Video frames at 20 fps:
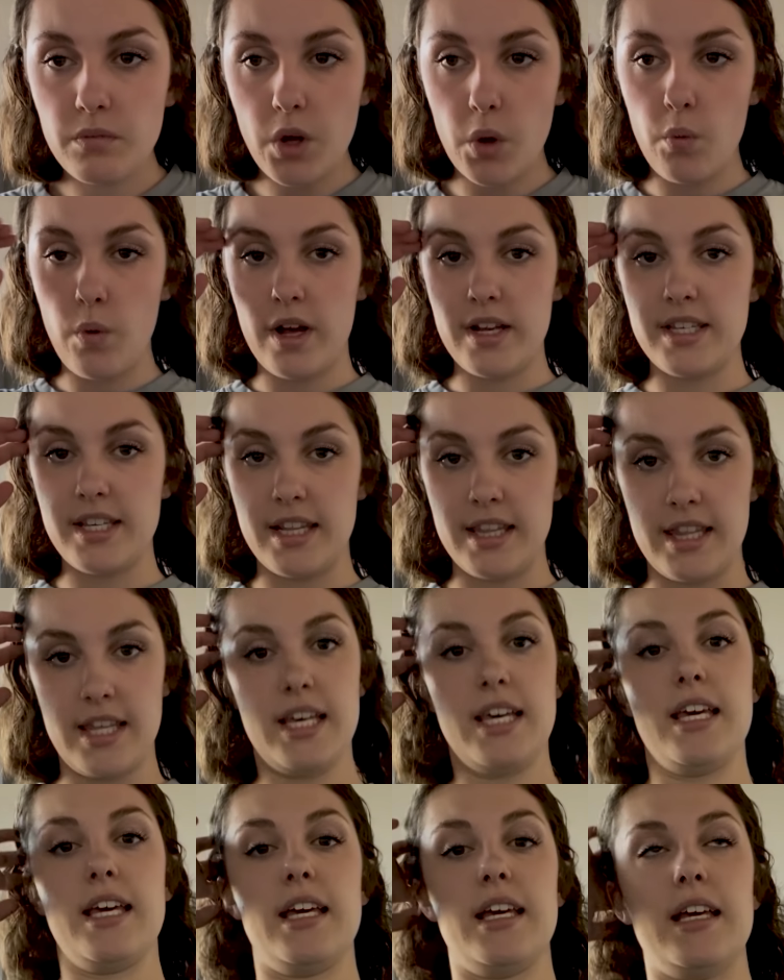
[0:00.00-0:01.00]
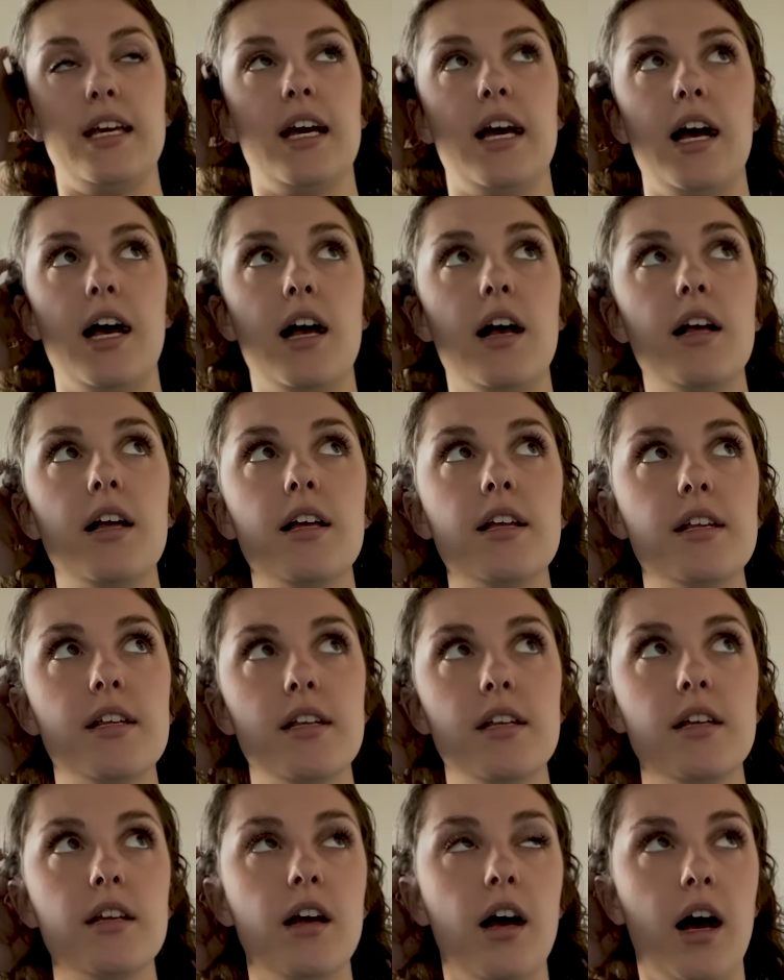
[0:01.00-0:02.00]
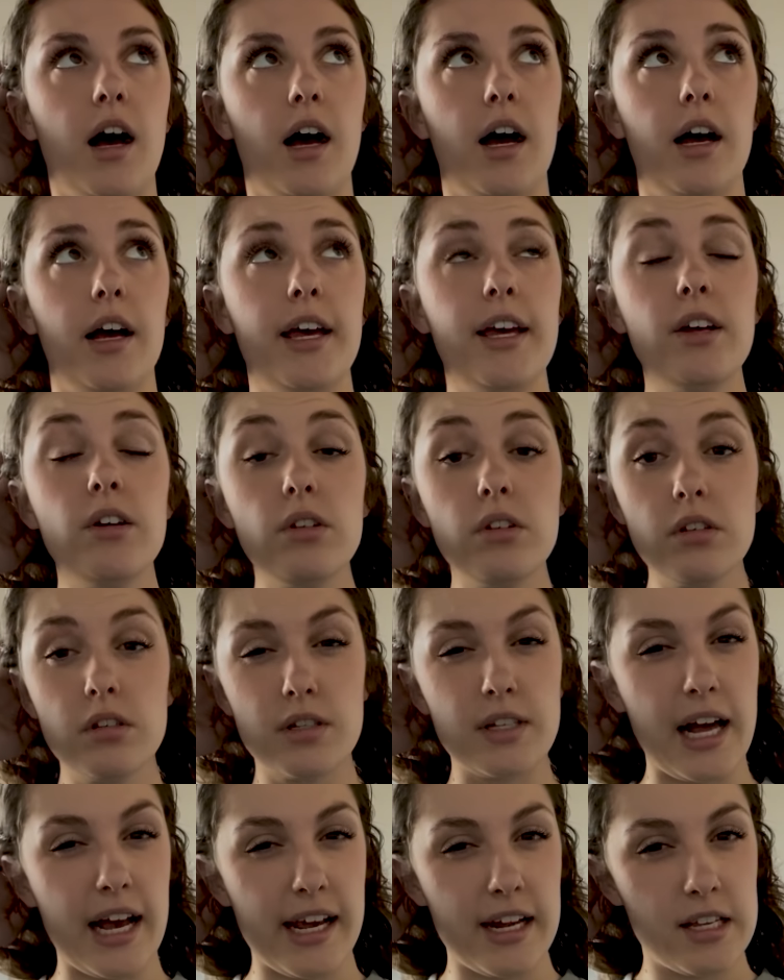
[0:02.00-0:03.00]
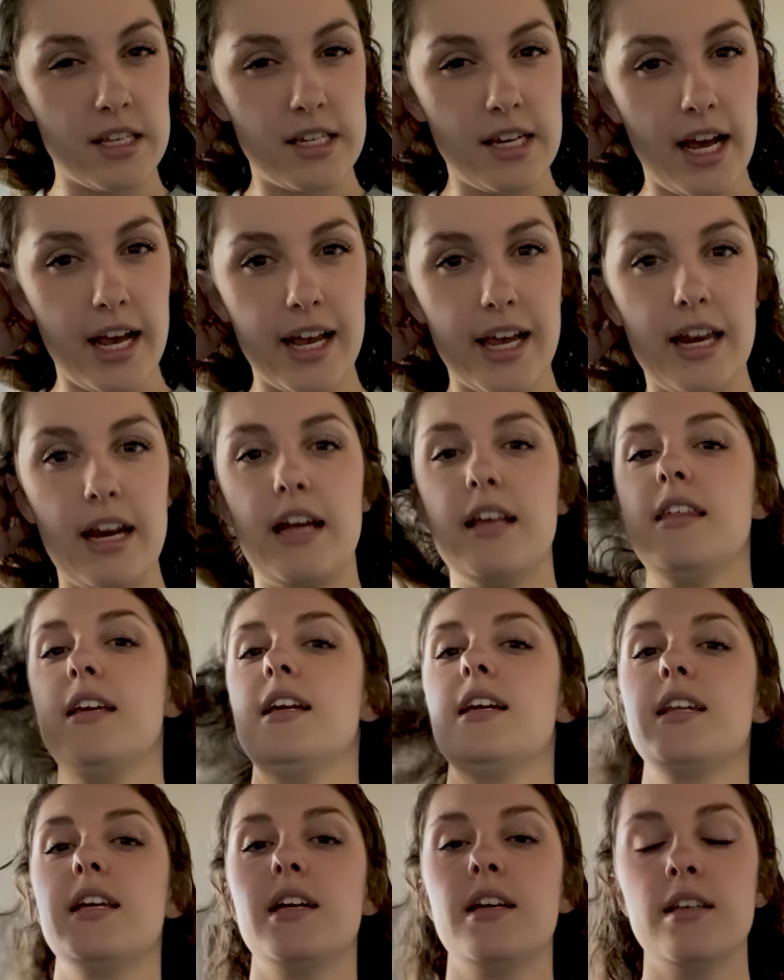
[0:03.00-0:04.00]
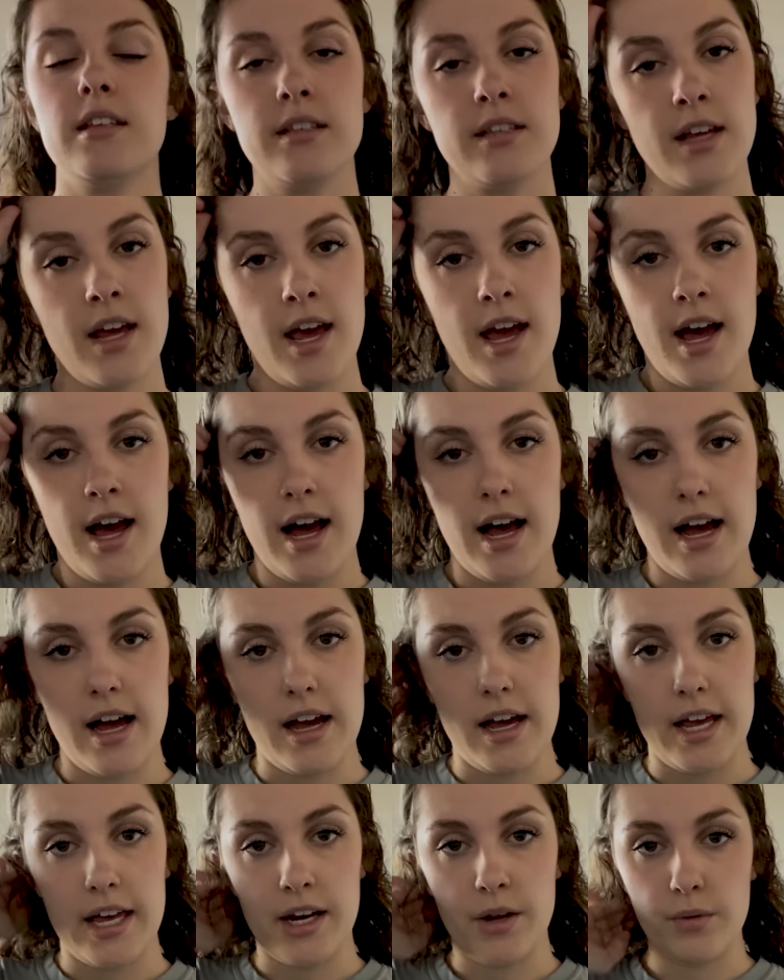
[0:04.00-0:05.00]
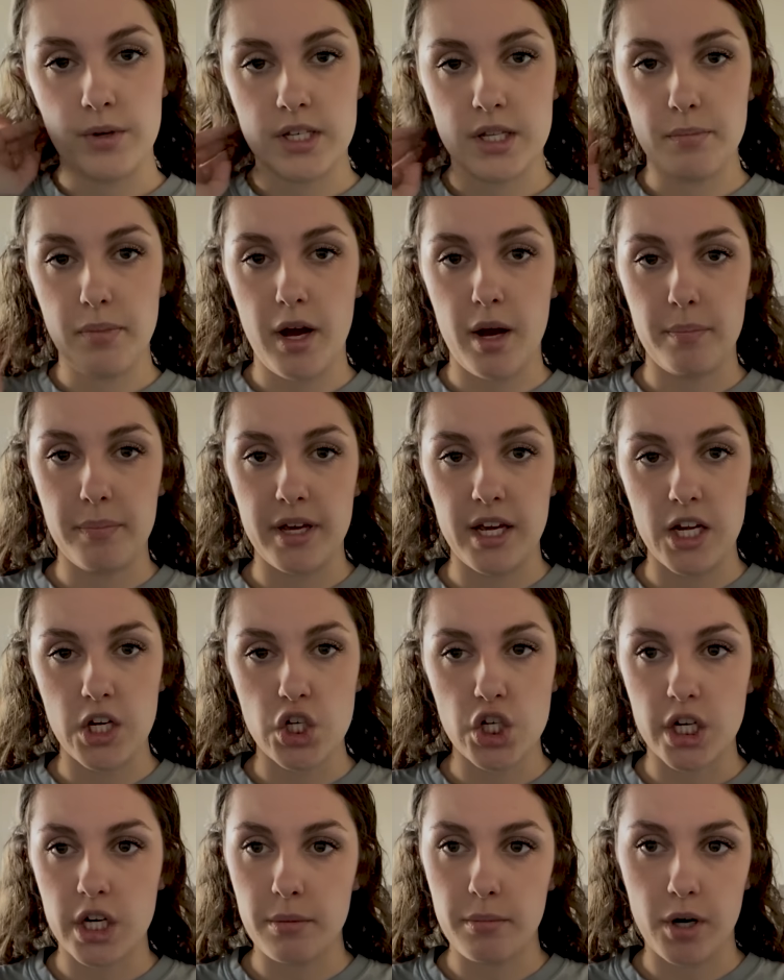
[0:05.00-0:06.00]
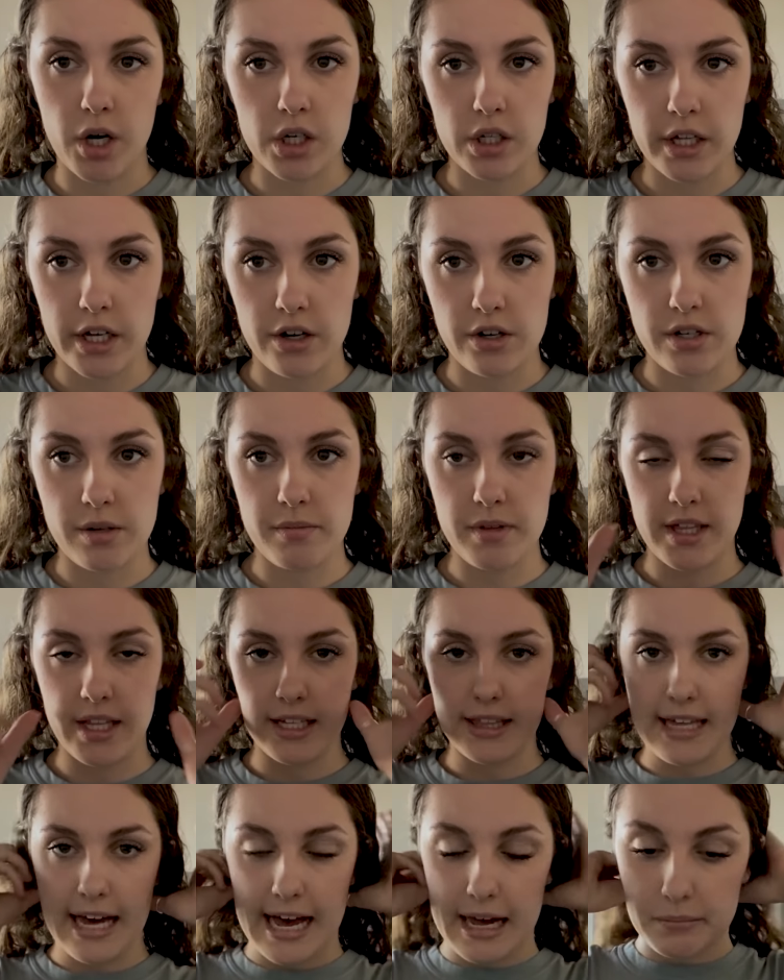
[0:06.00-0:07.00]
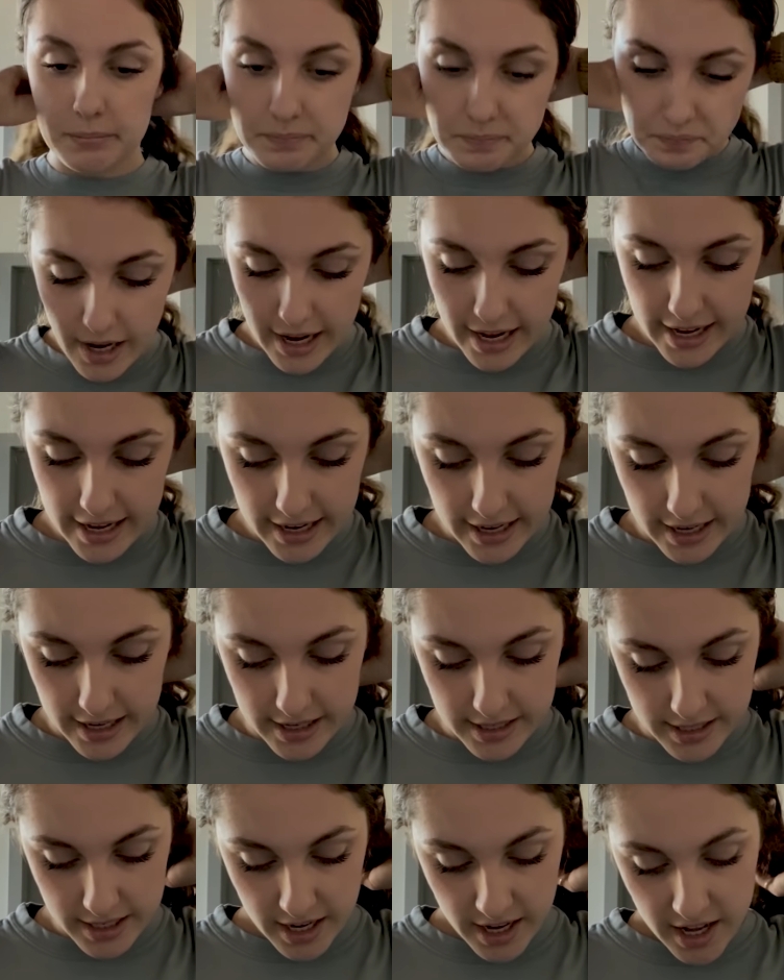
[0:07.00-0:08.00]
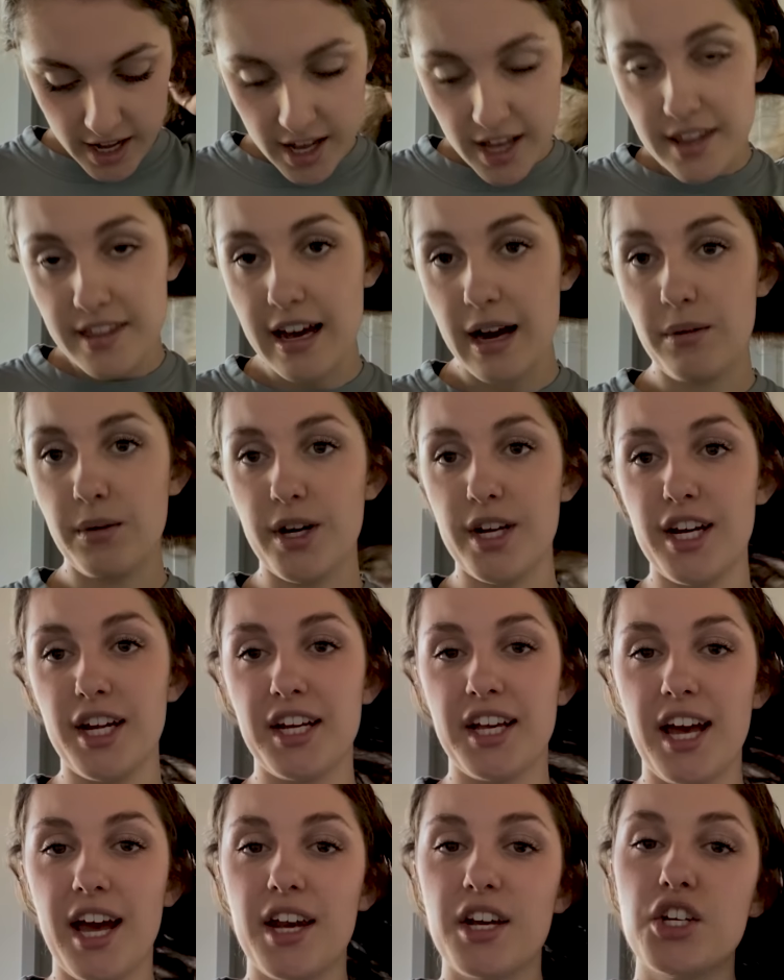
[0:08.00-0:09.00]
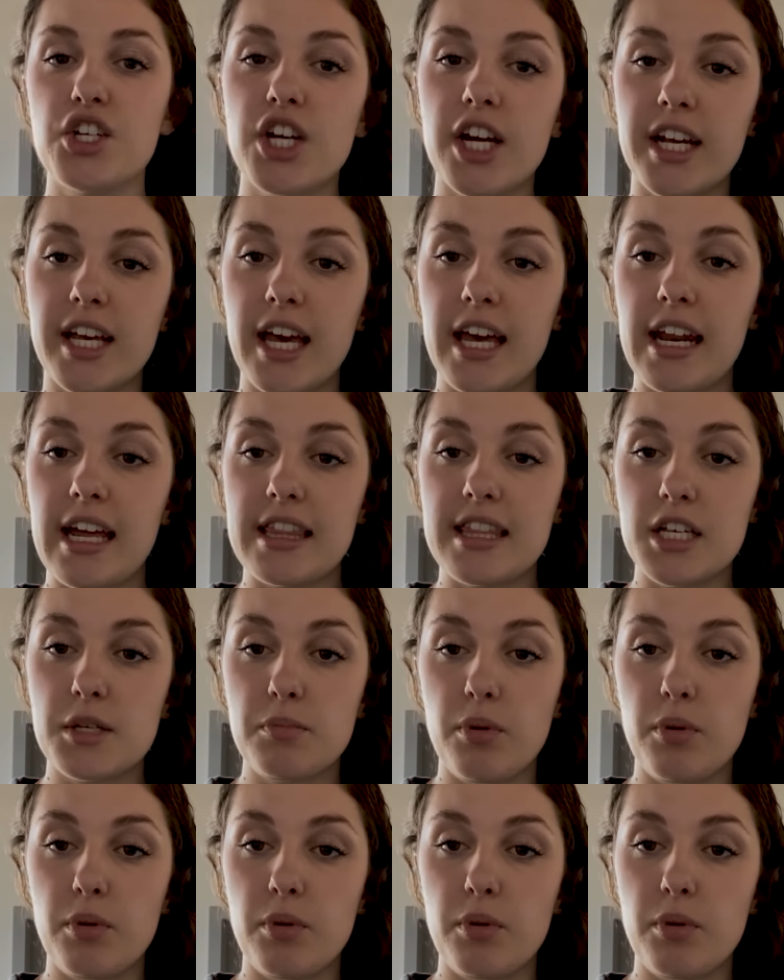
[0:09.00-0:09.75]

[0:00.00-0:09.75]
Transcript: was the Hills Science Diet, I think it is, and it was the puppy chicken and barley or something like that. And that one, again, chicken at this